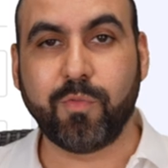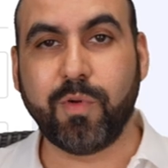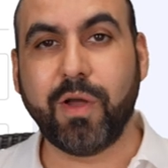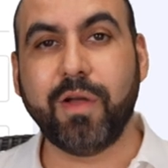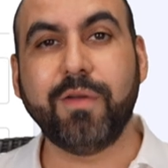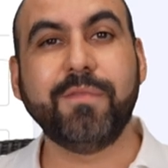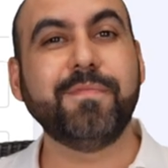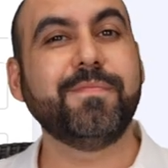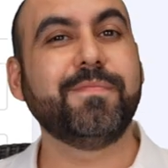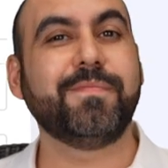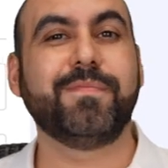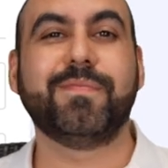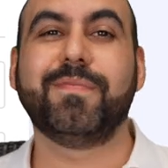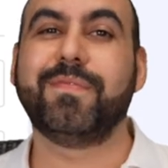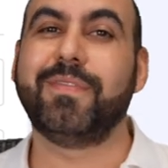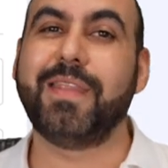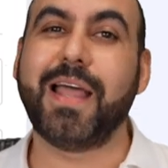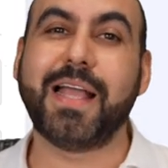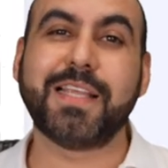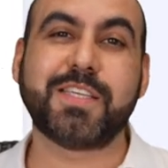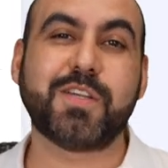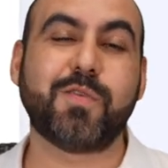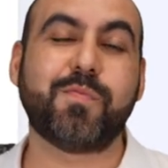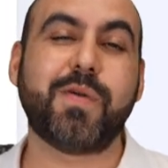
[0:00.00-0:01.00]
Well,
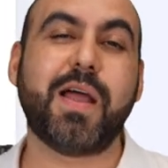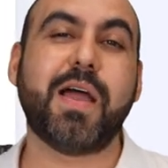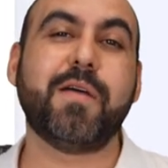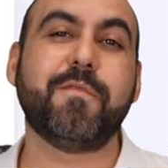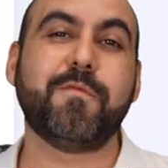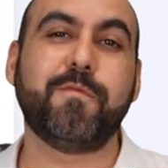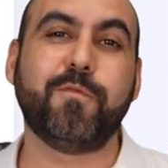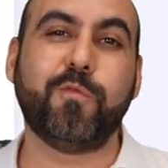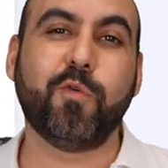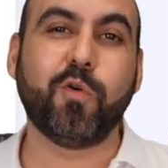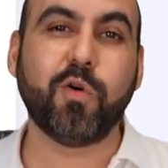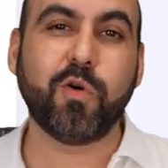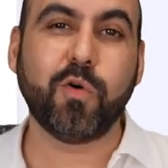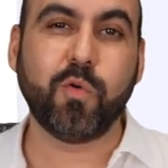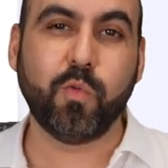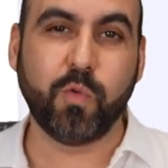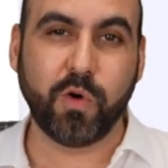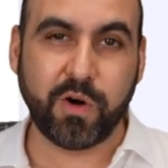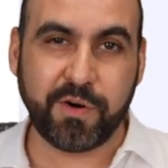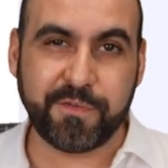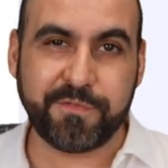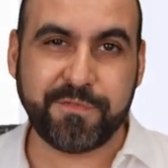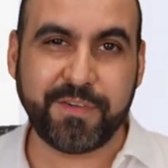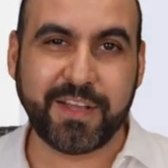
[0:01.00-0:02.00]
that's a wrap for
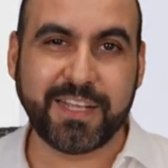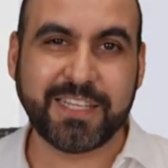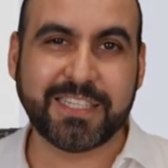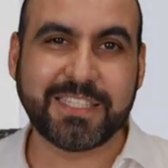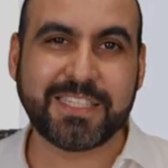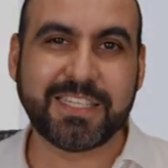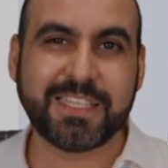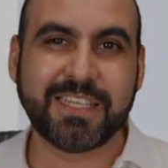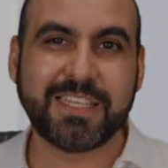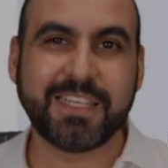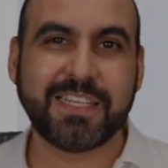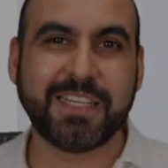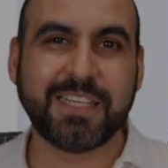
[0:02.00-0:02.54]
WordFence.